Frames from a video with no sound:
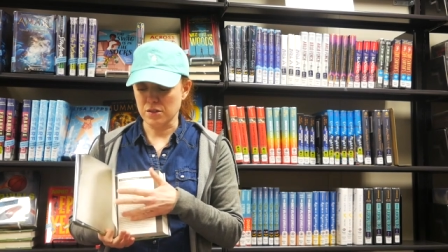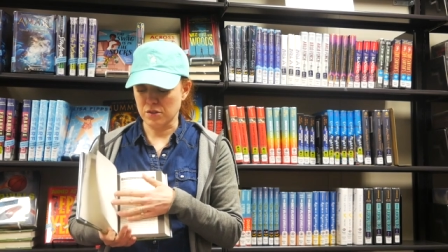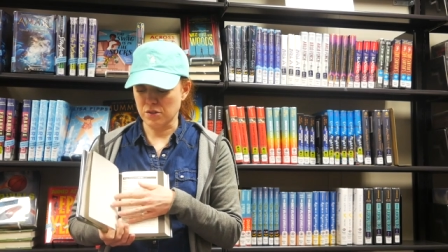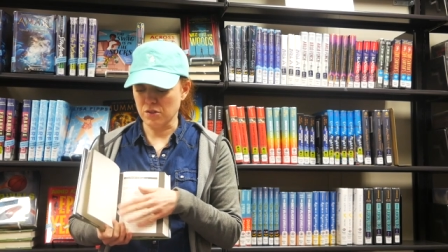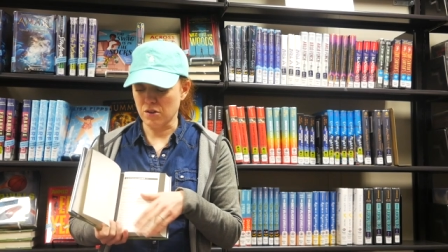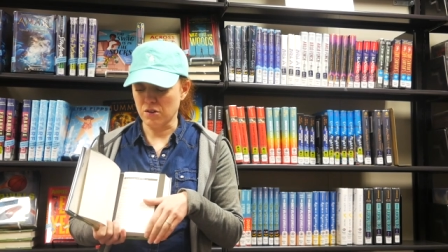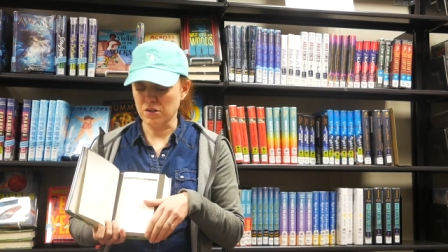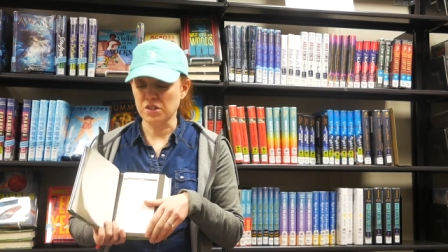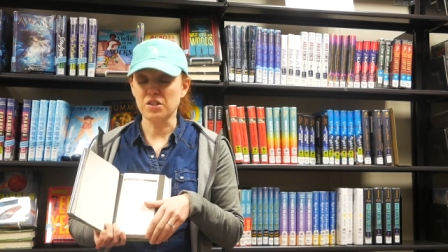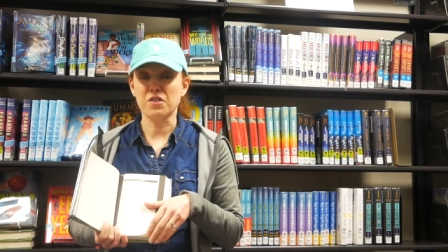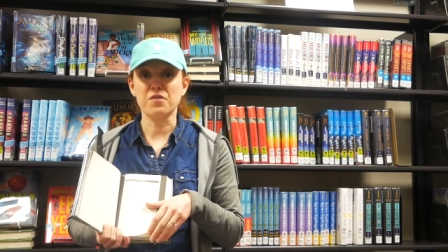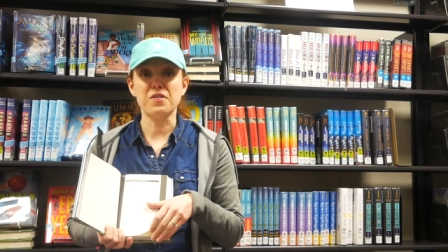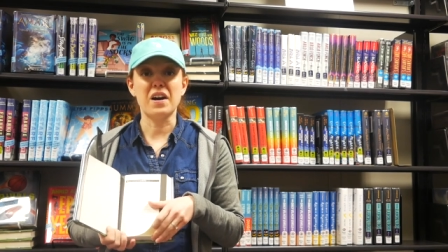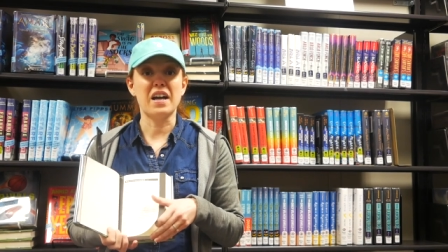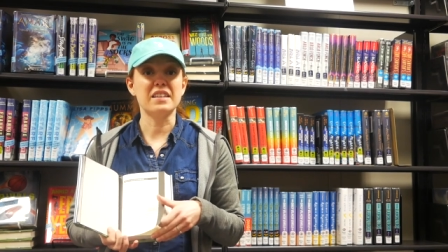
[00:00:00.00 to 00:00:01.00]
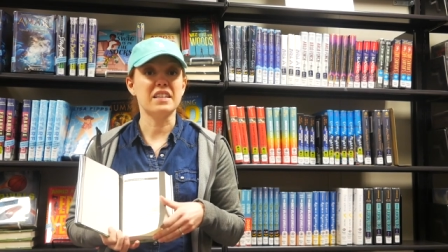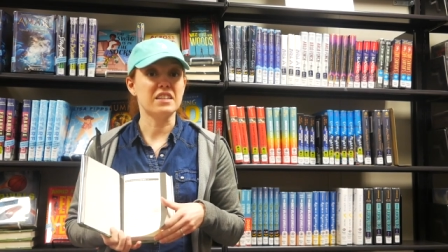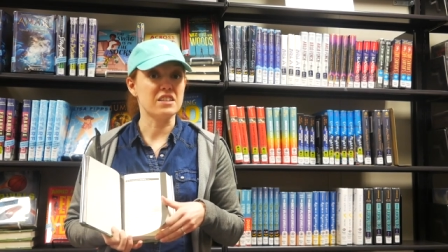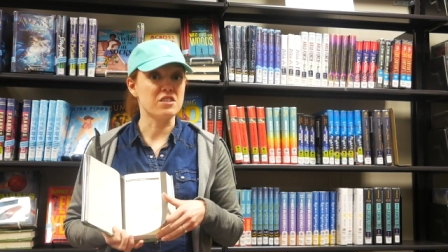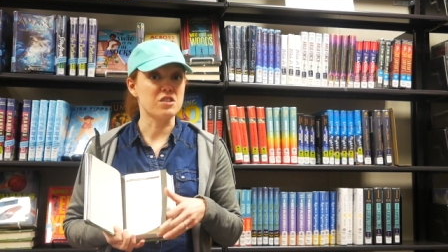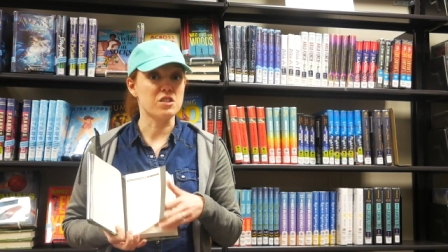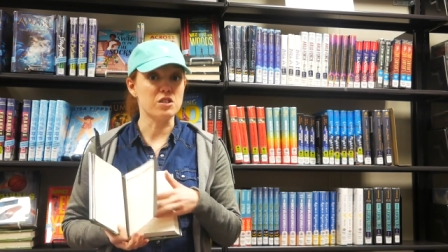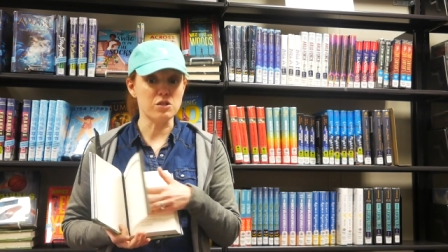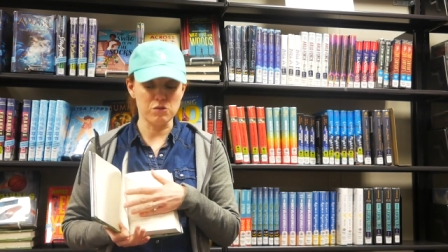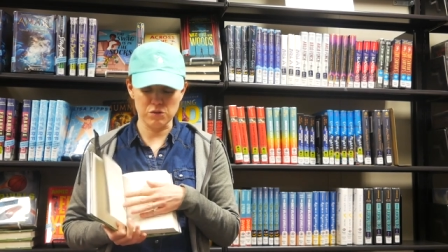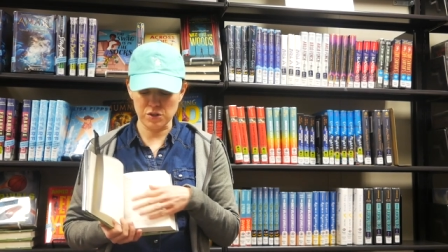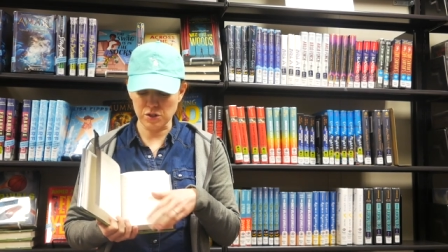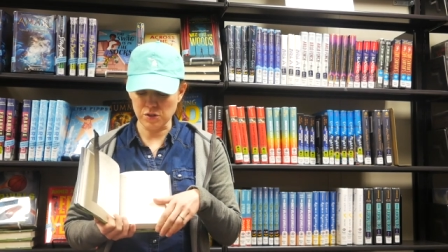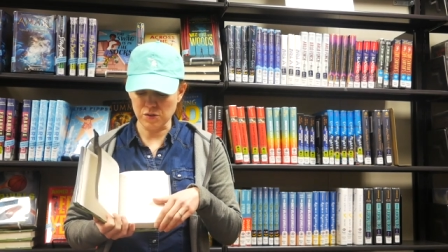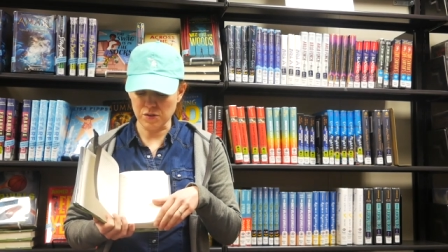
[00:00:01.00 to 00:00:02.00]
So you'll find that there's news
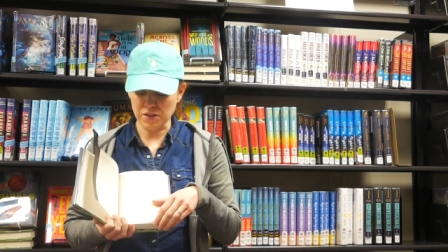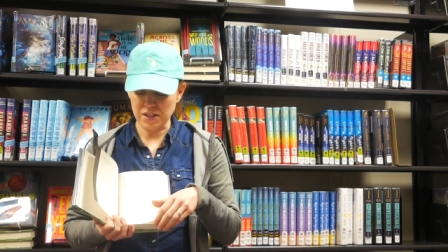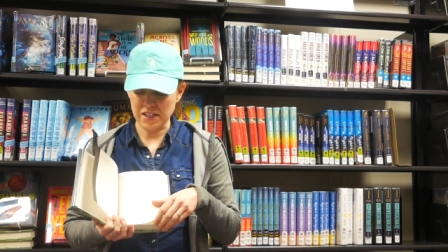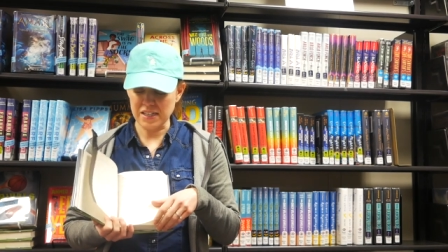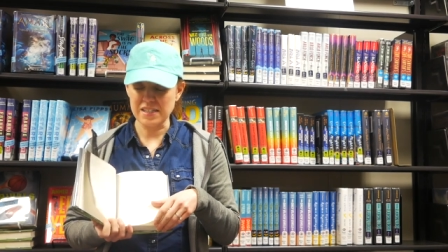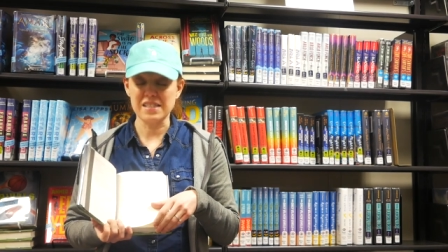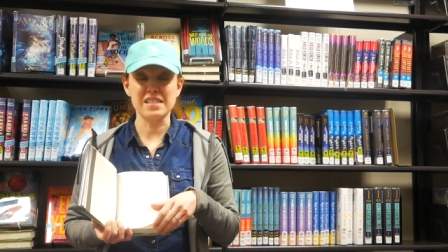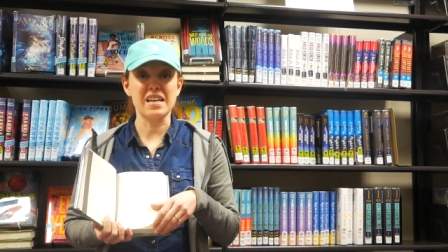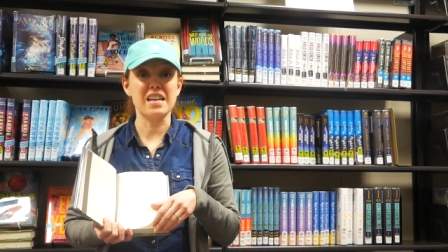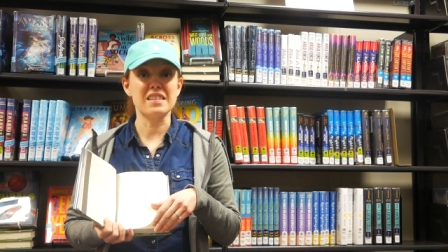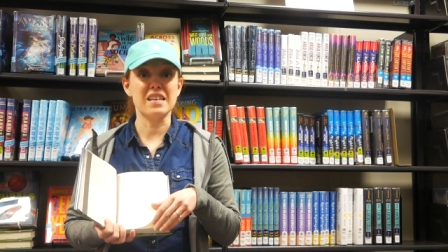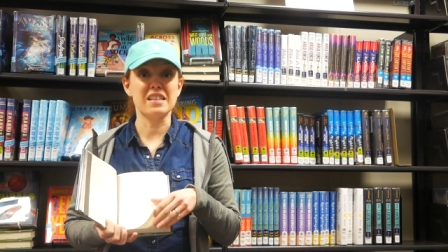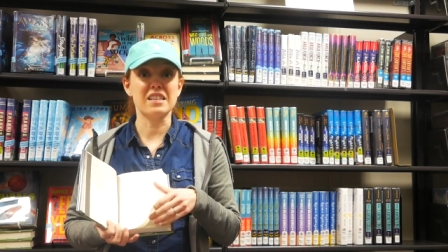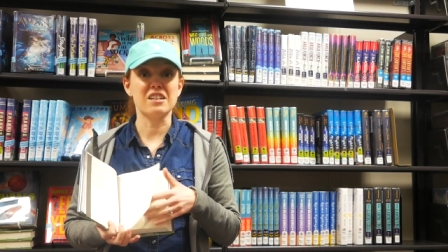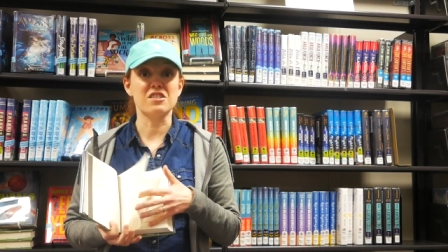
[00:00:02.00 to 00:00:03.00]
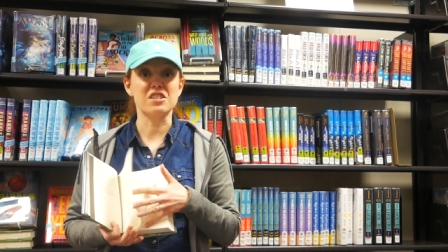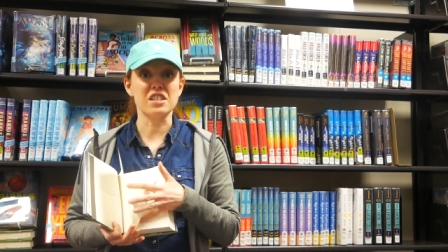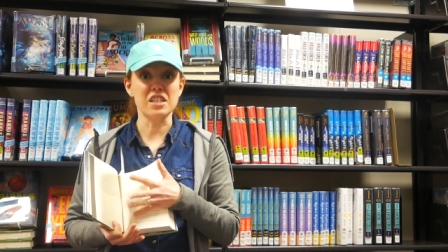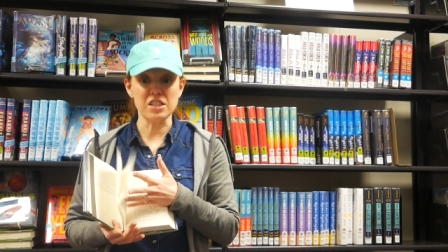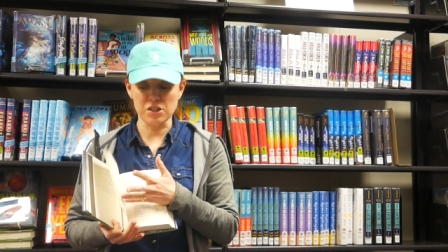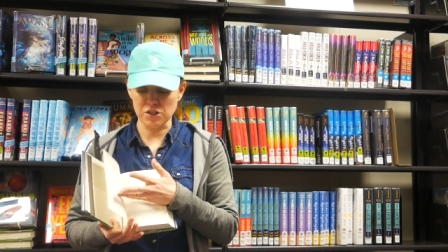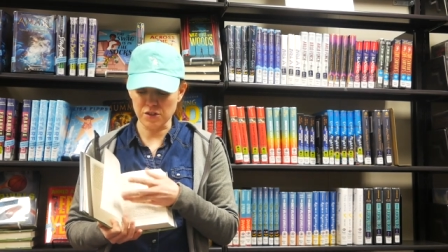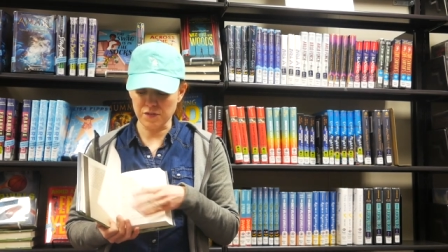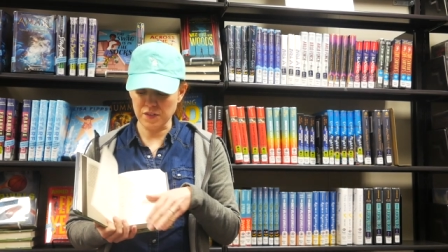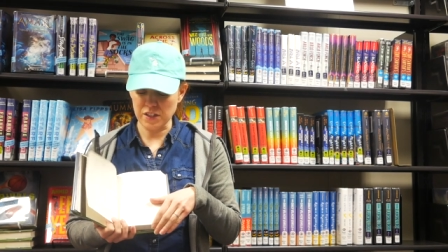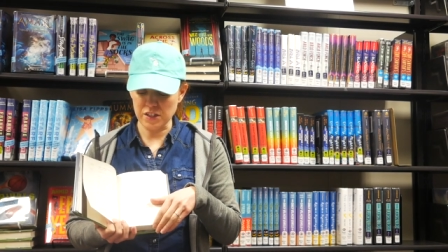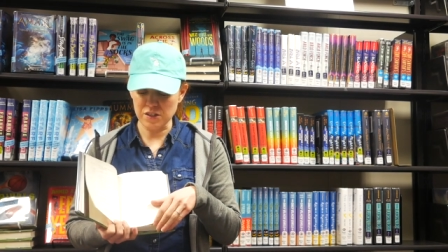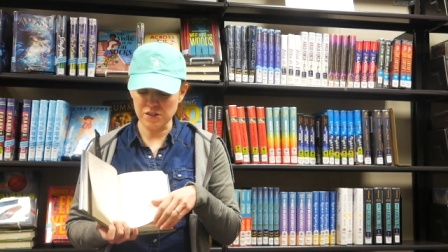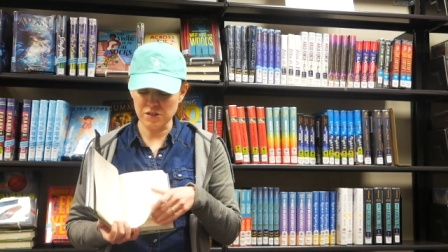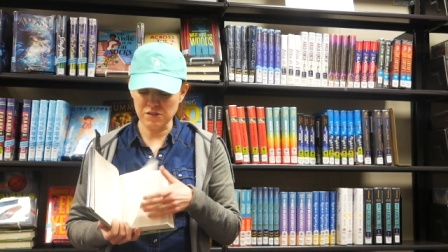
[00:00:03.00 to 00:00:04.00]
stories and then there's
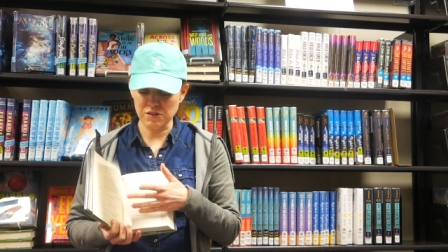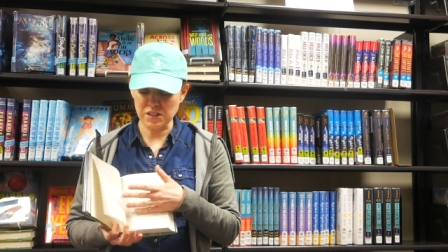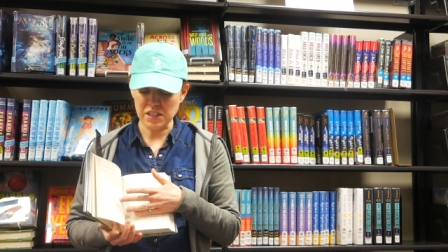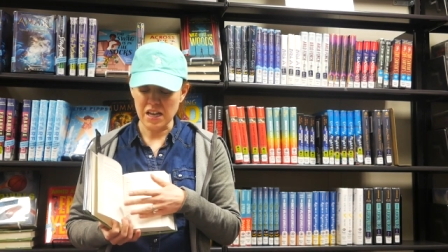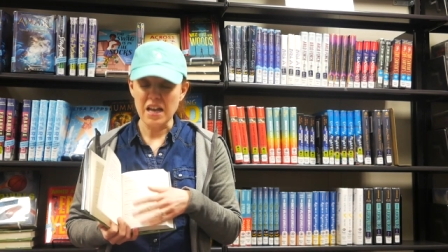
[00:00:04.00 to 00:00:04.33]
interviews